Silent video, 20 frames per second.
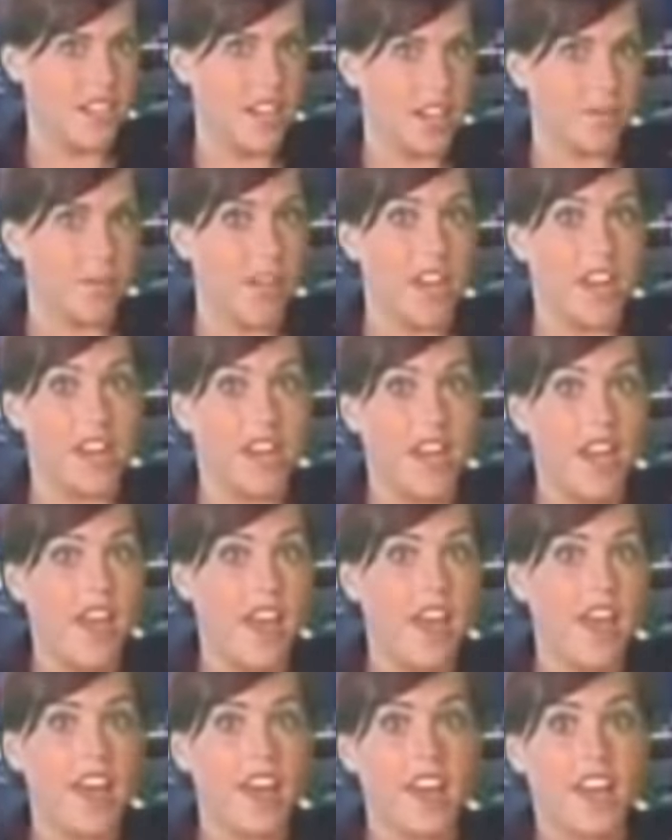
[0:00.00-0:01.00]
and neck pain,
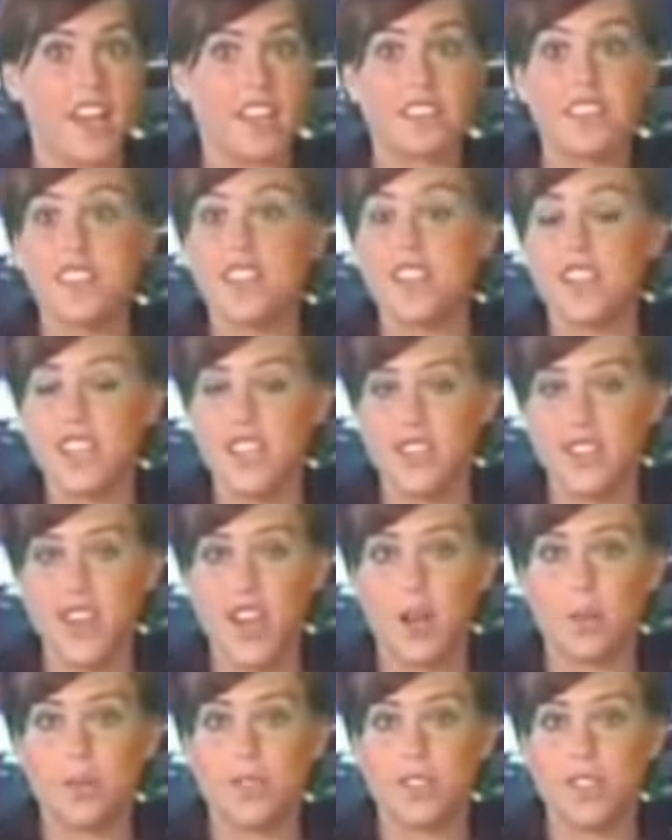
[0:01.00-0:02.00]
headaches. It can even
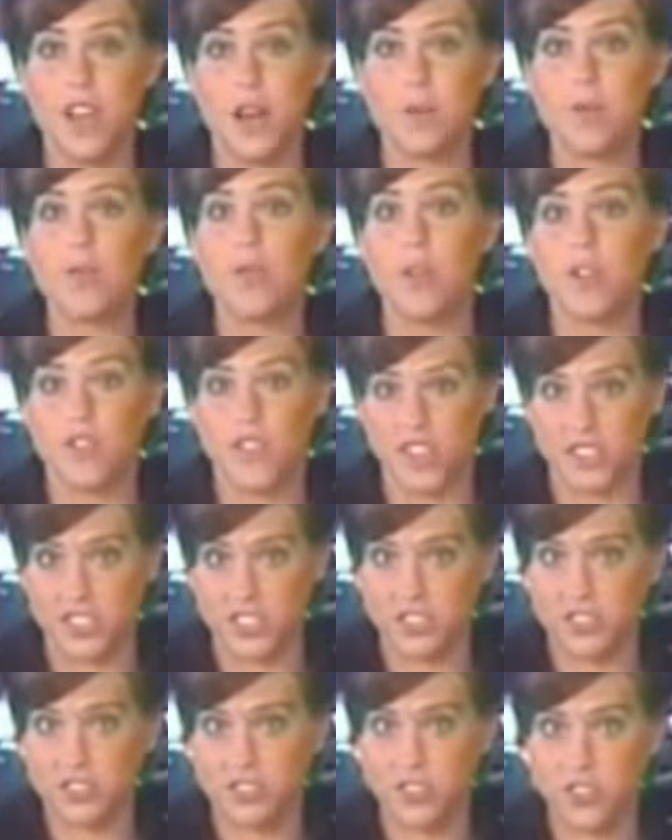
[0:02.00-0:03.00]
help some who are
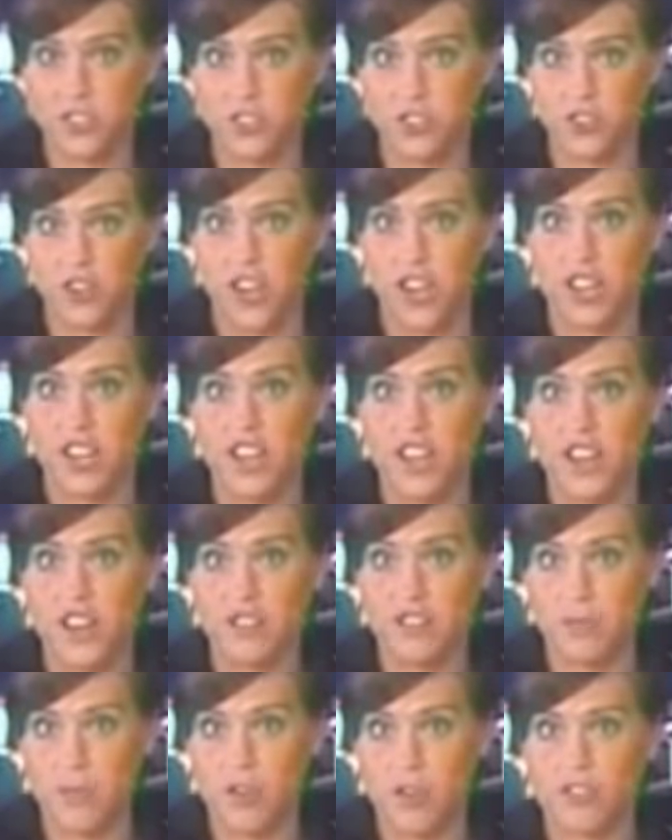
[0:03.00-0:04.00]
facing surgery.
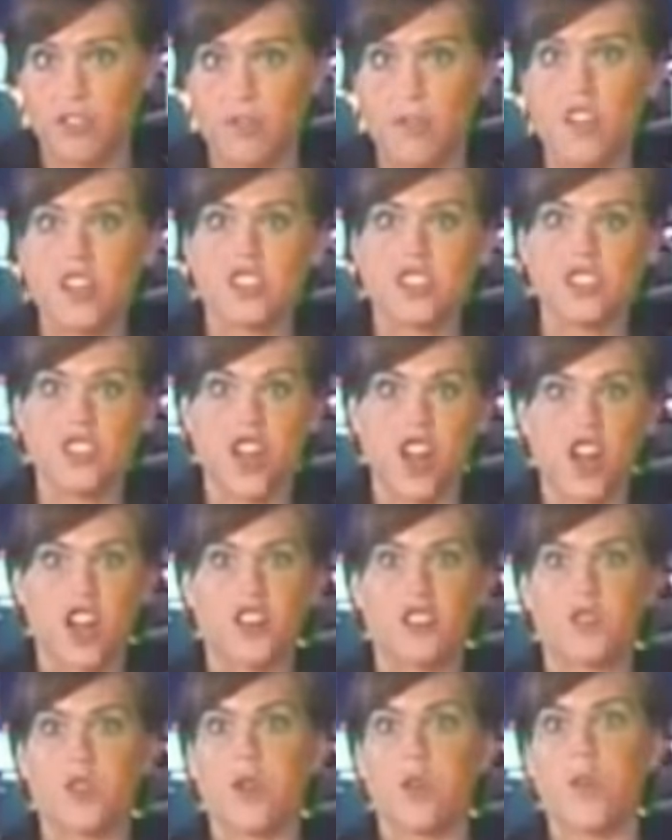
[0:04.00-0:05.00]
For more information, log
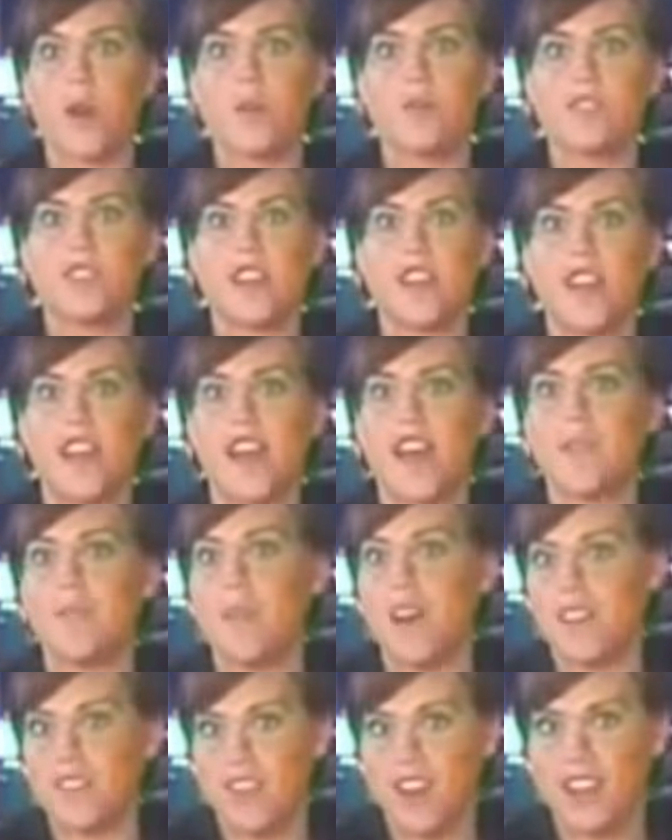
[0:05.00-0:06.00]
on to our website at
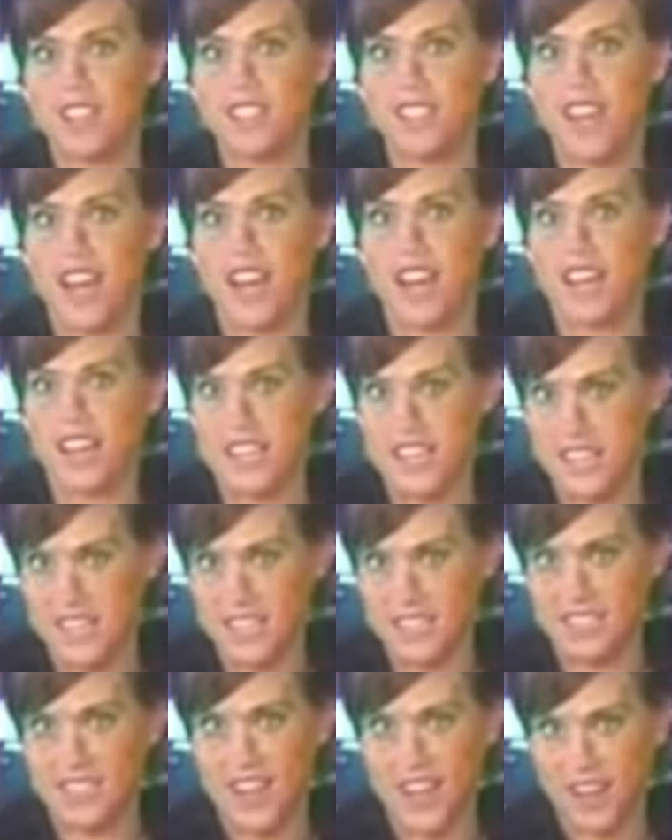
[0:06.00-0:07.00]
my fox nine
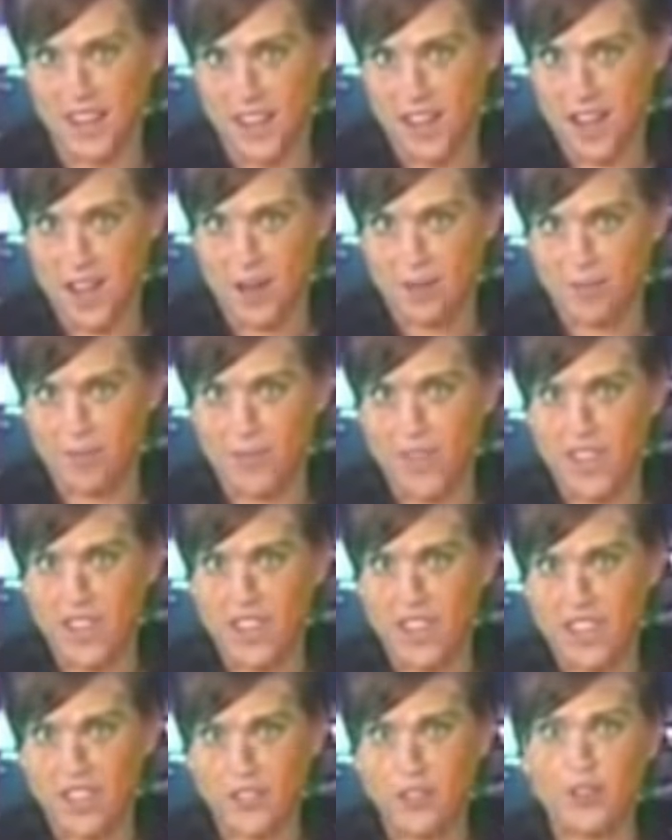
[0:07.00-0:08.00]
dot com.
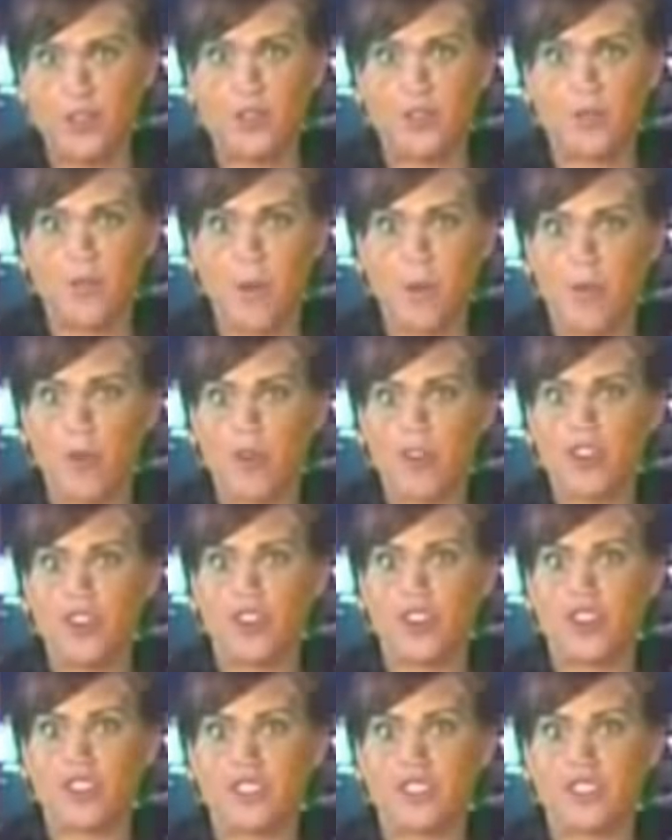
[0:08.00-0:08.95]
In the newsroom, I'm Courtney